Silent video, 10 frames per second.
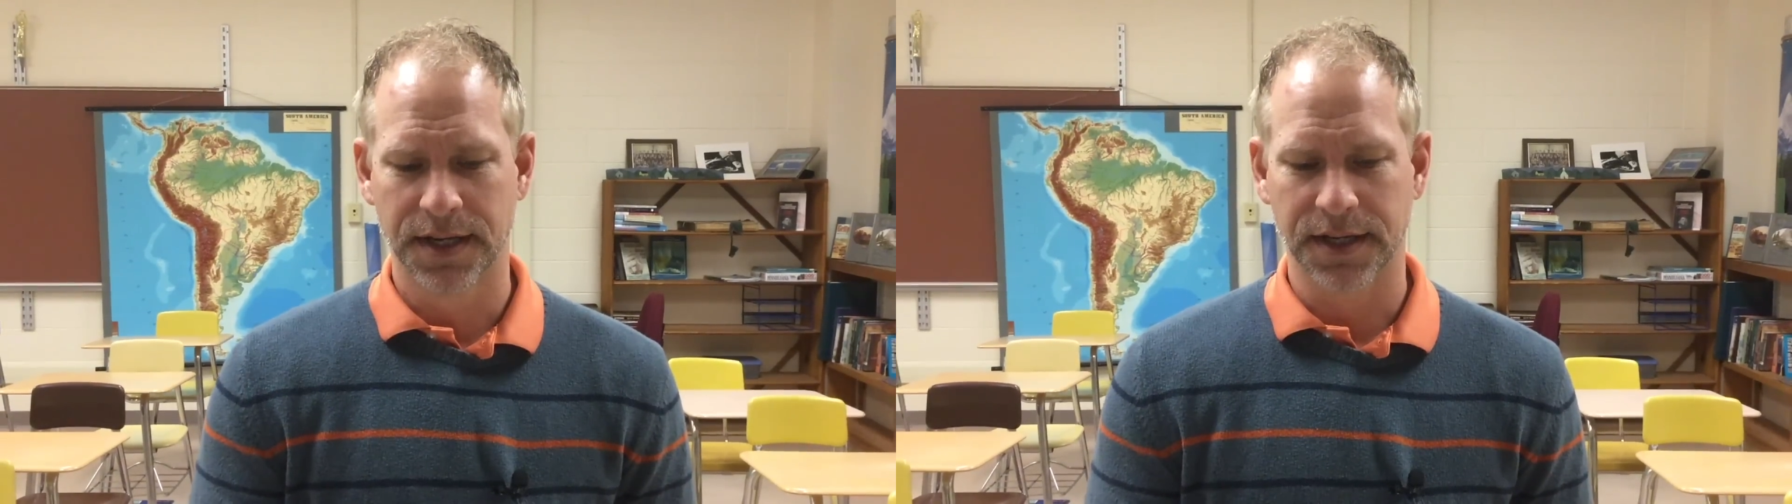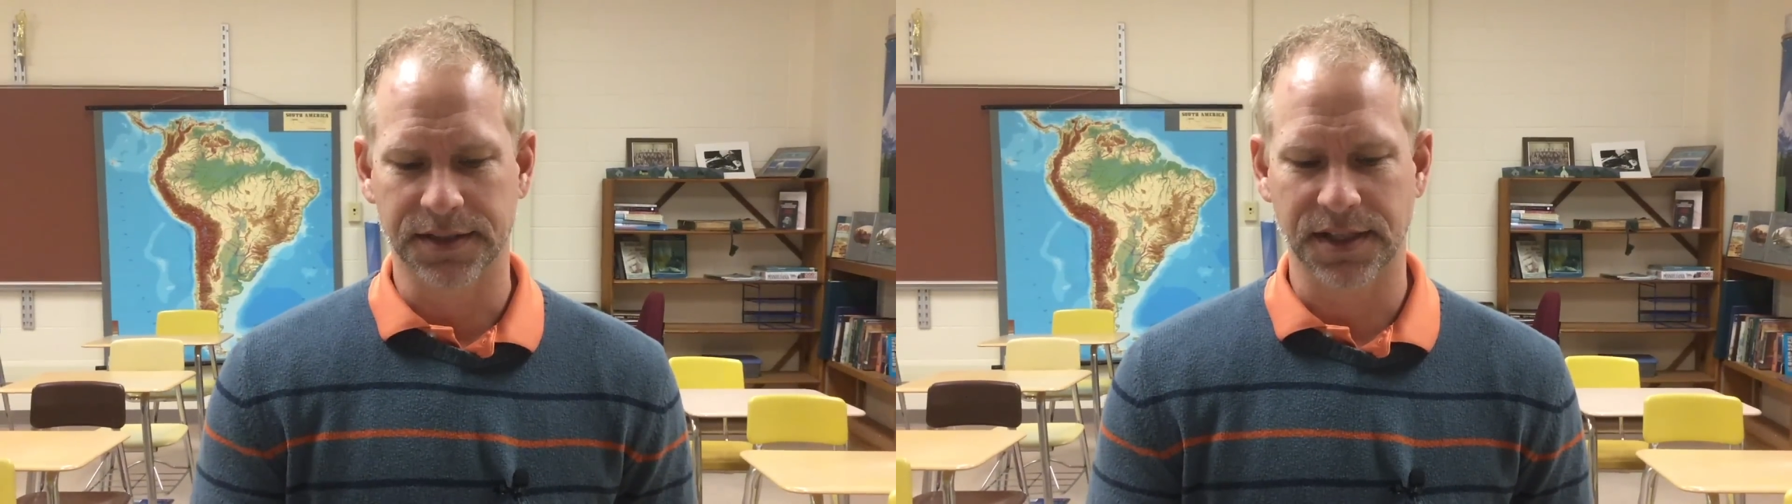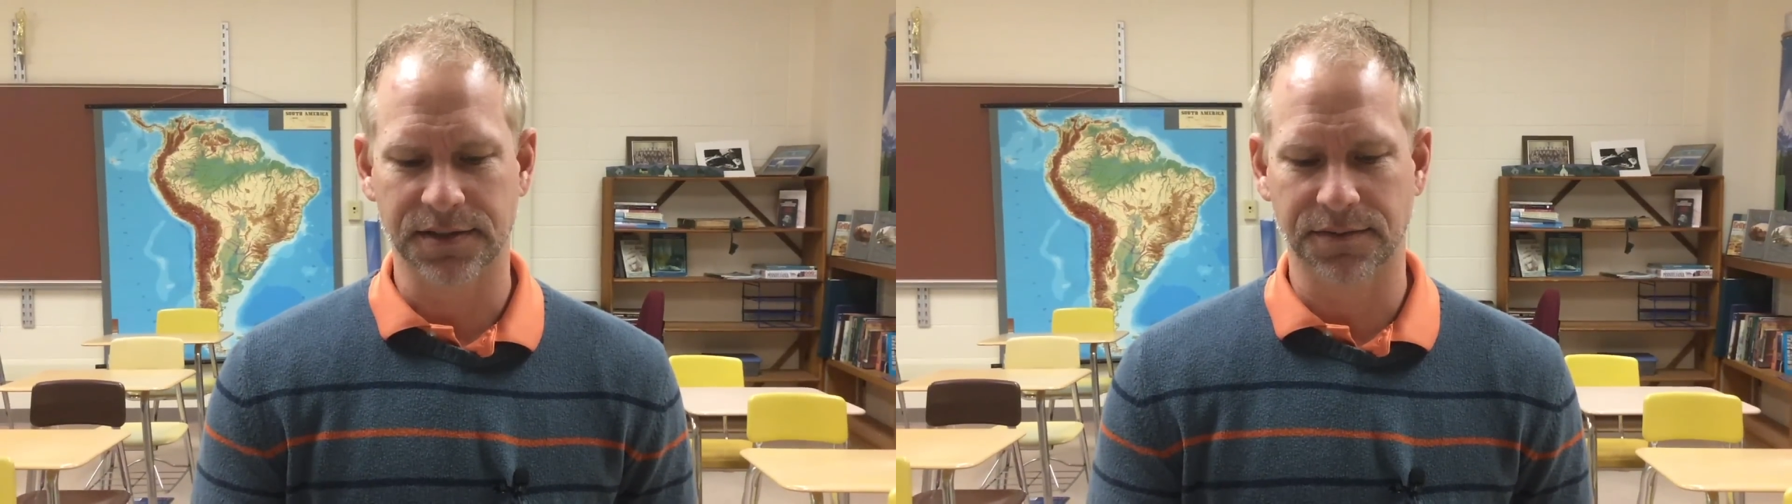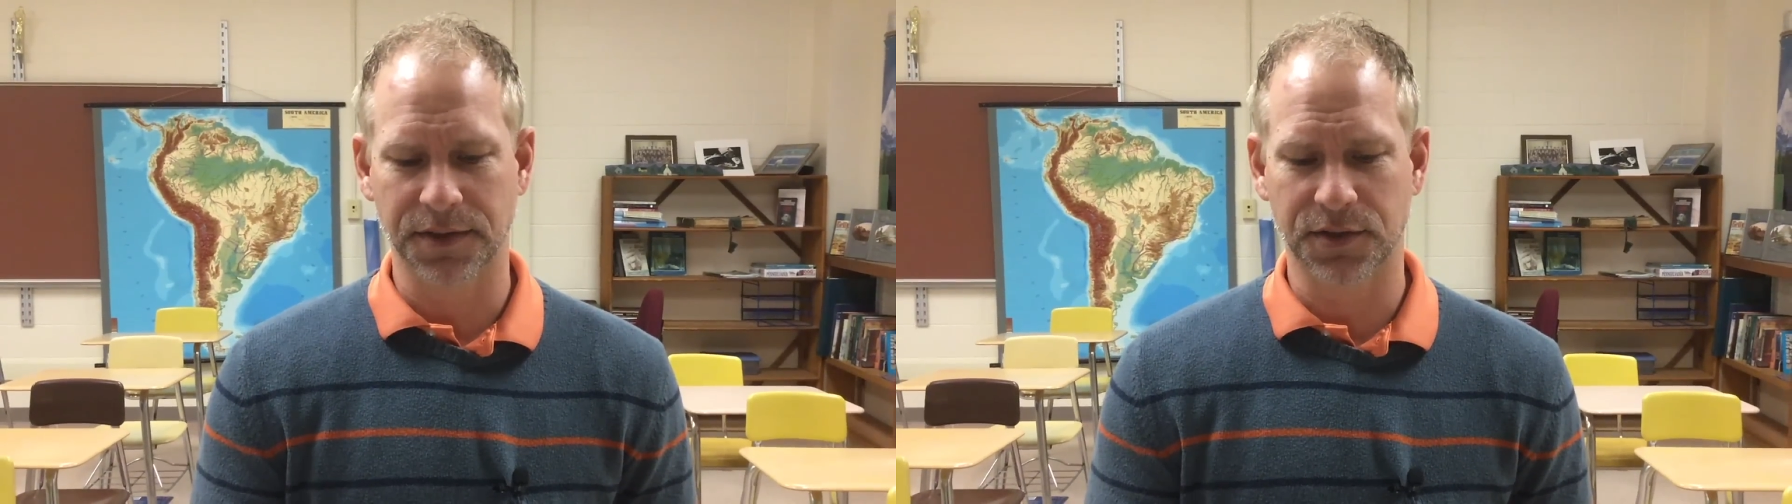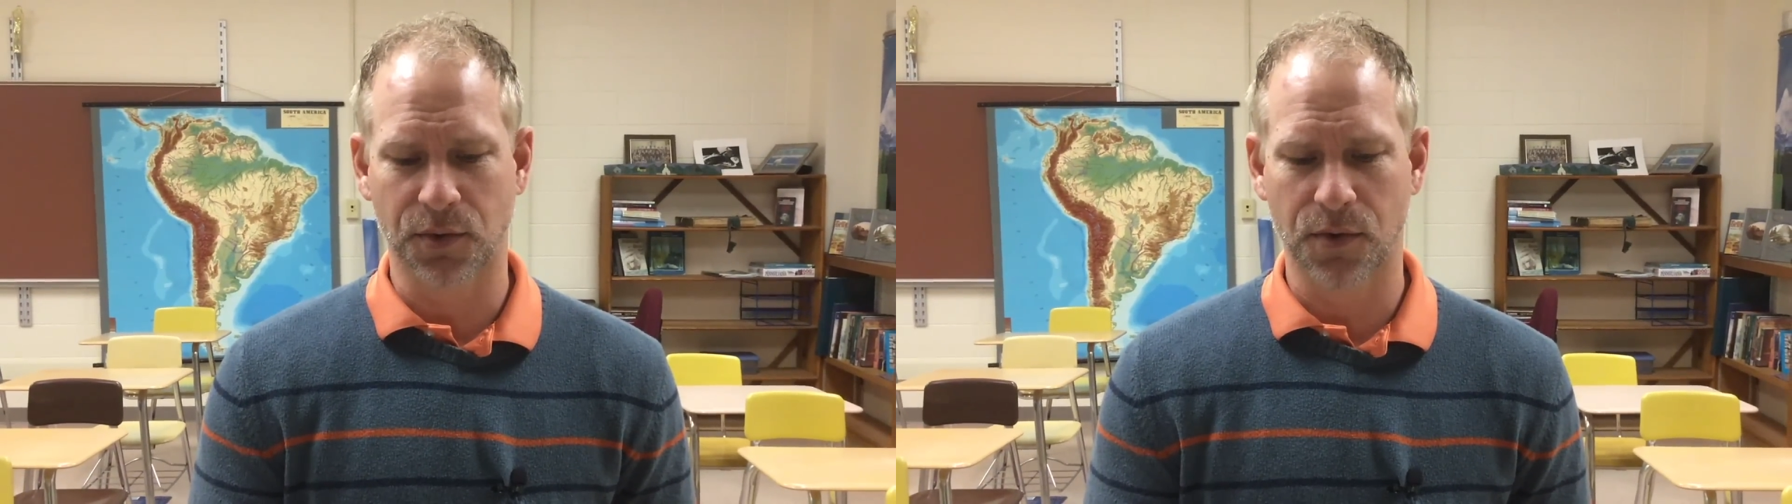
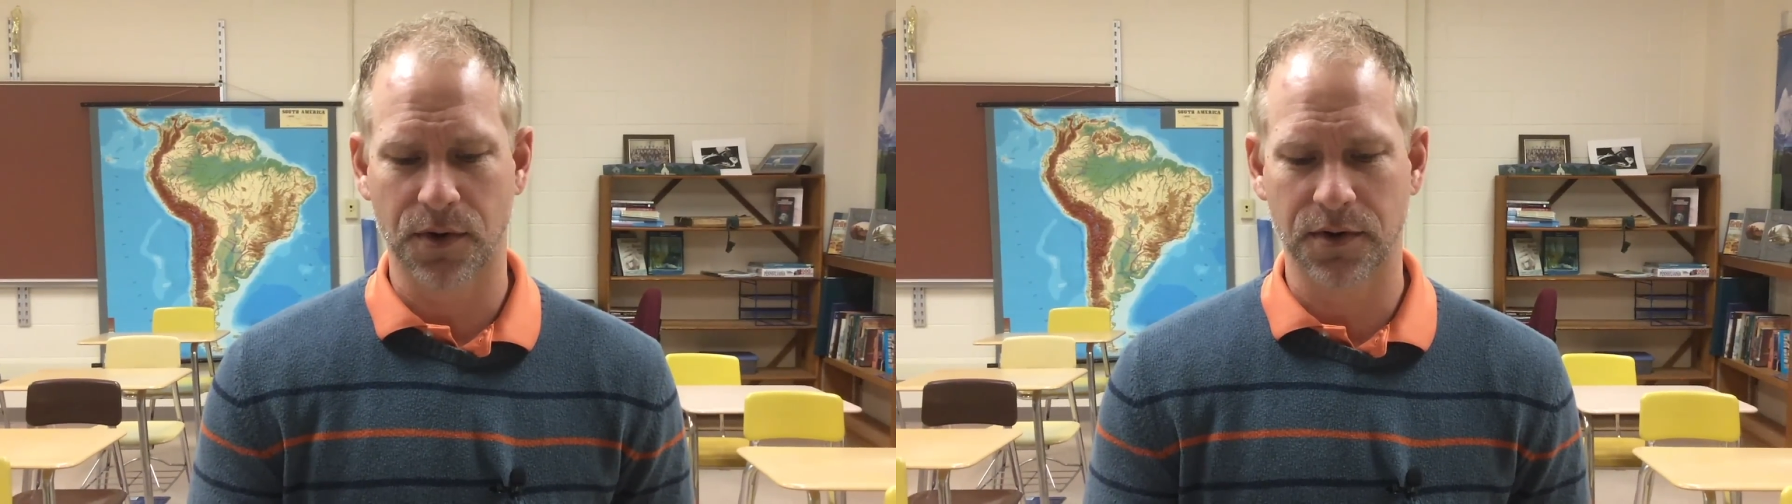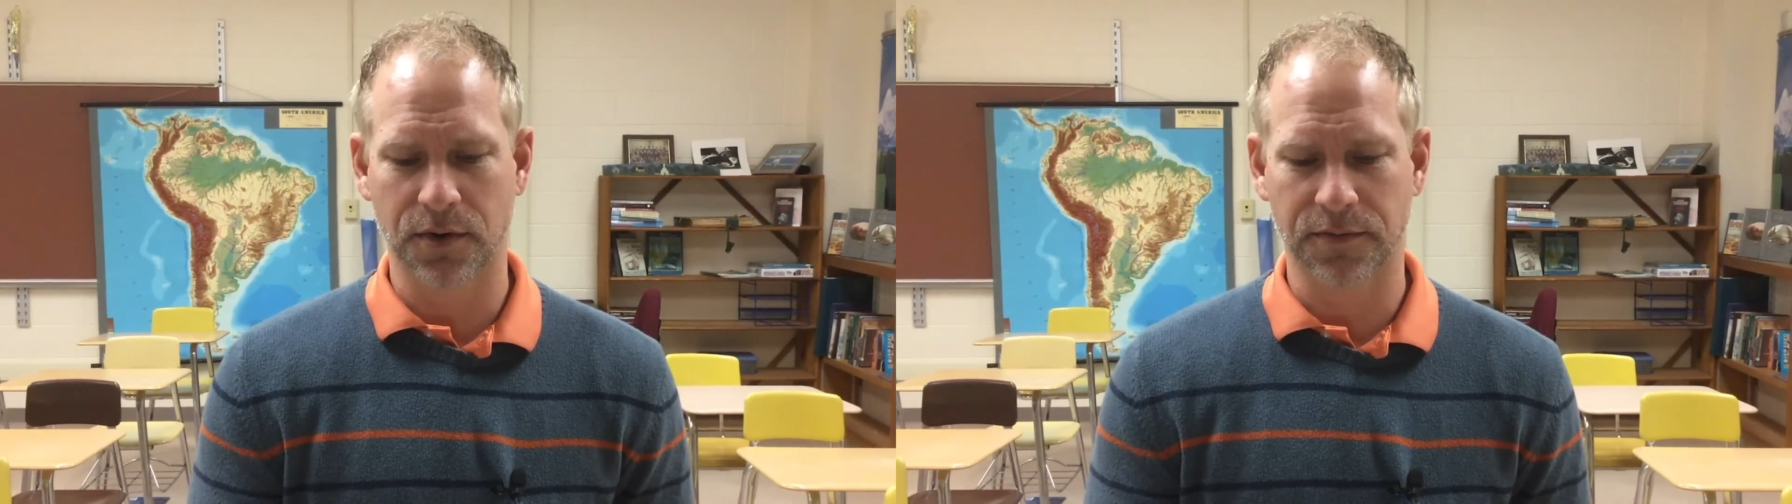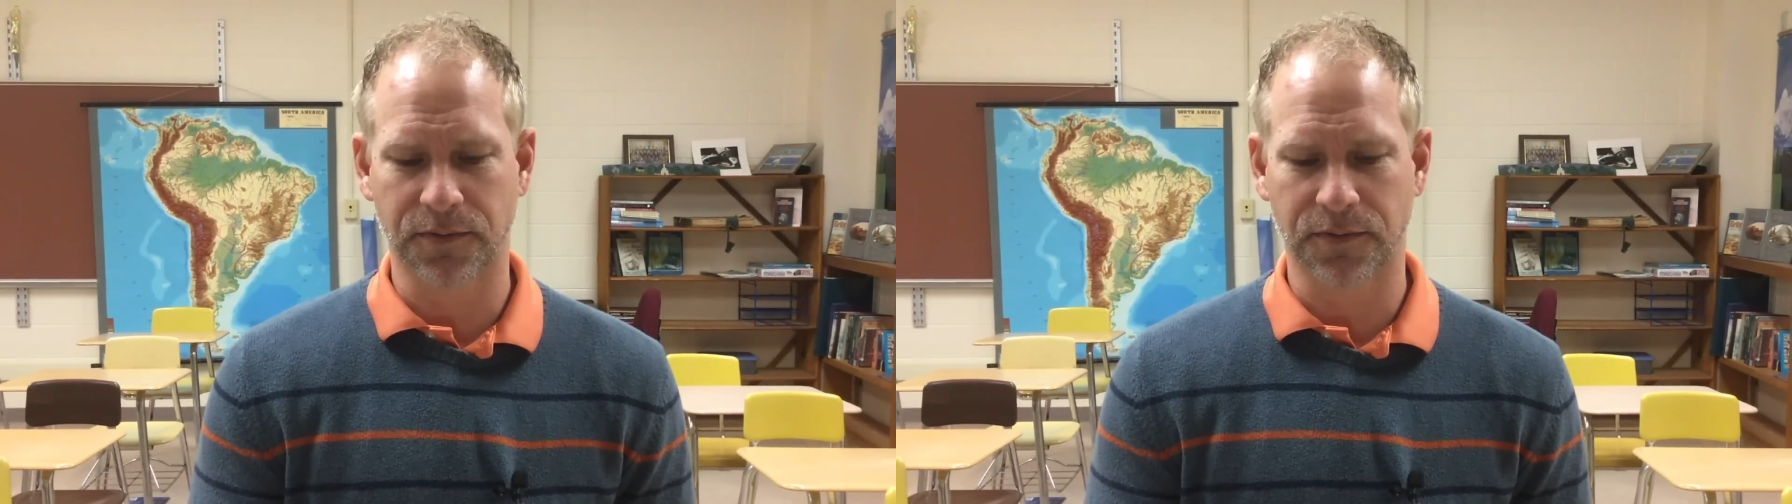excessively torn or